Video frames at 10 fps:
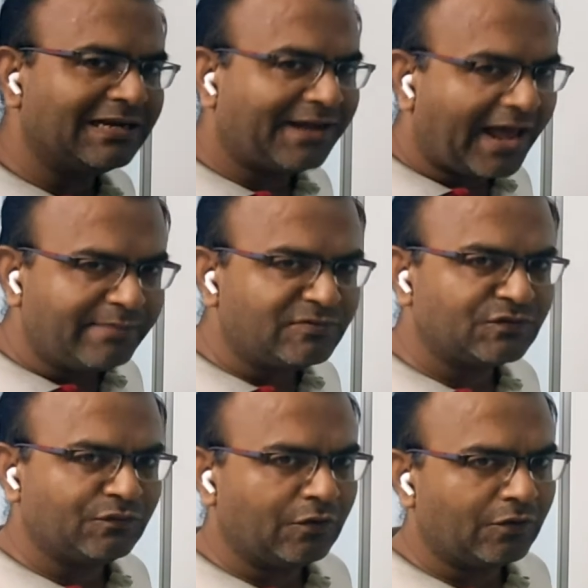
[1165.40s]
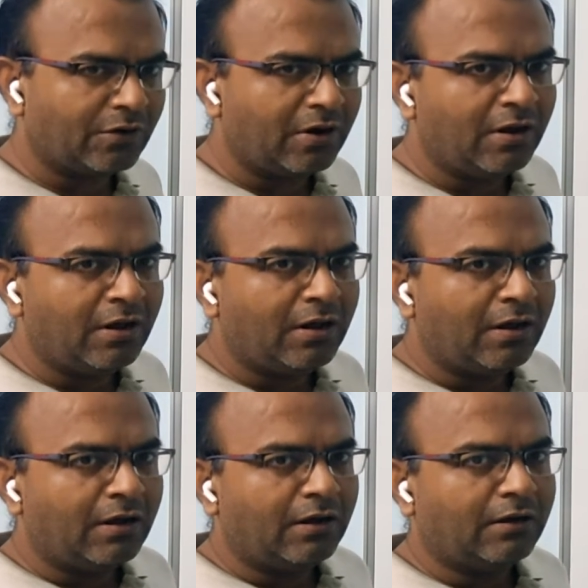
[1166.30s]
the times for
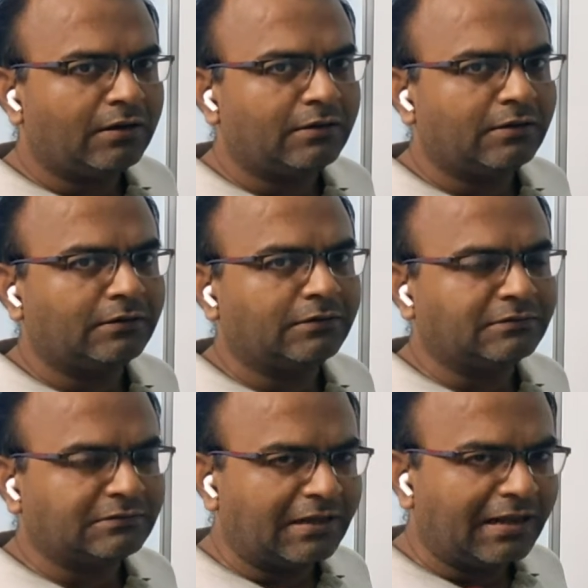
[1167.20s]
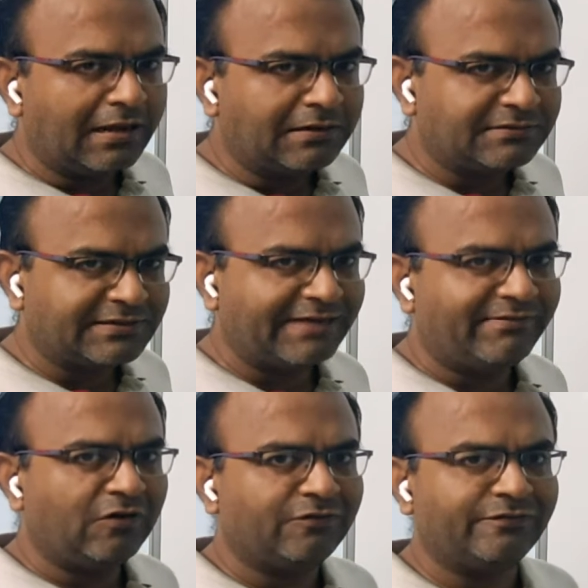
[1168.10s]
the
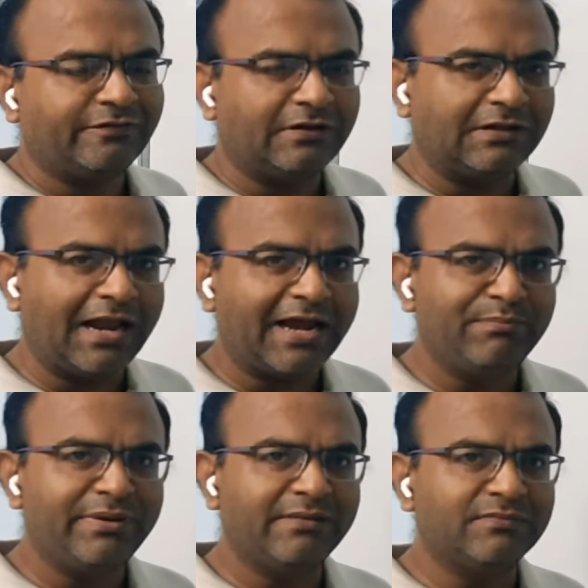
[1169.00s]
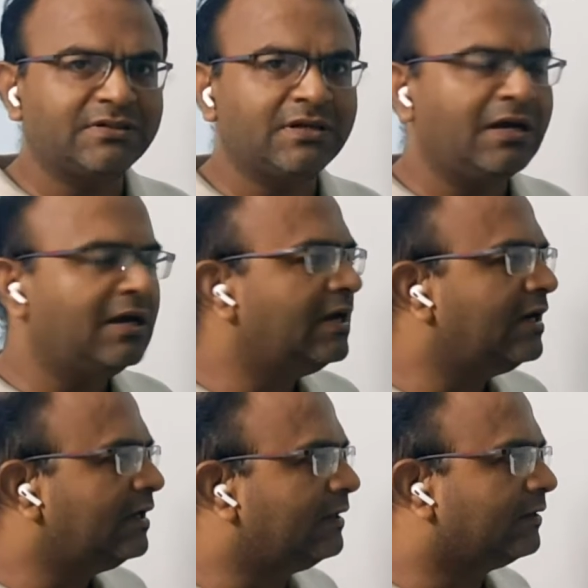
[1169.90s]
travel of the light beams
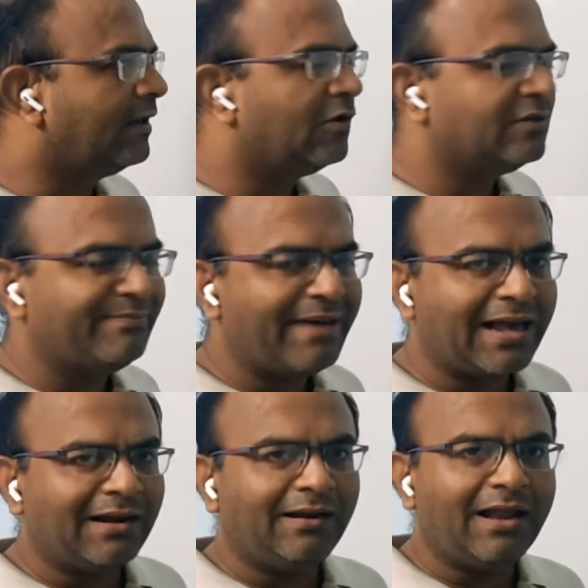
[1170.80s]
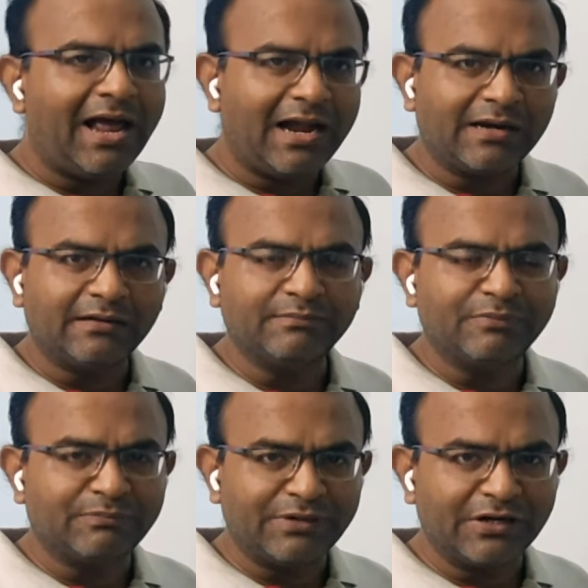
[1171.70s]
along the parallel and the
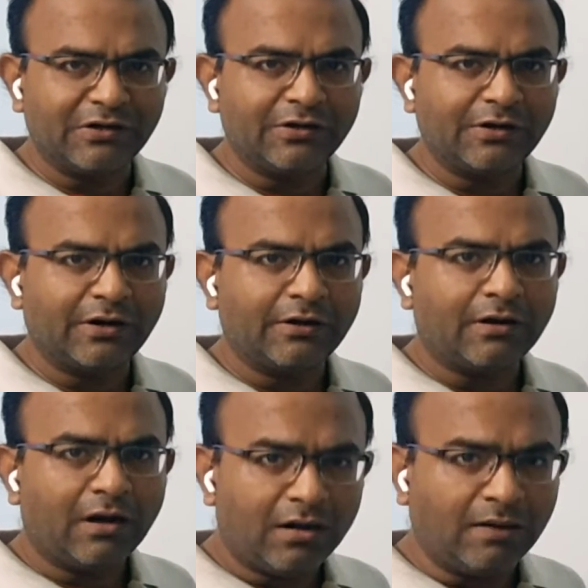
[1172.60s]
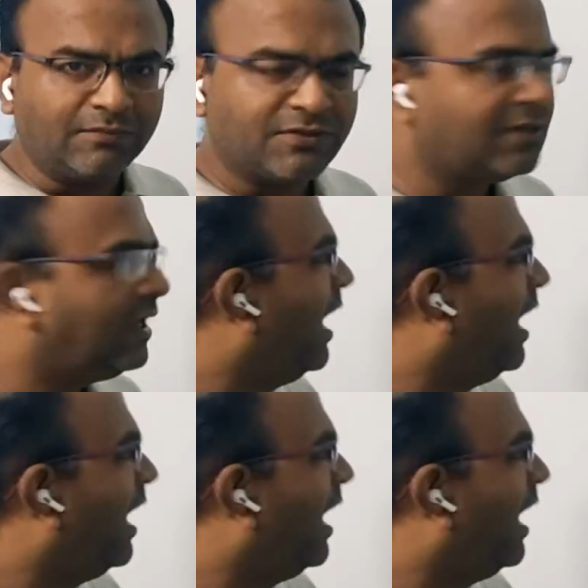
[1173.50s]
perpendicular arms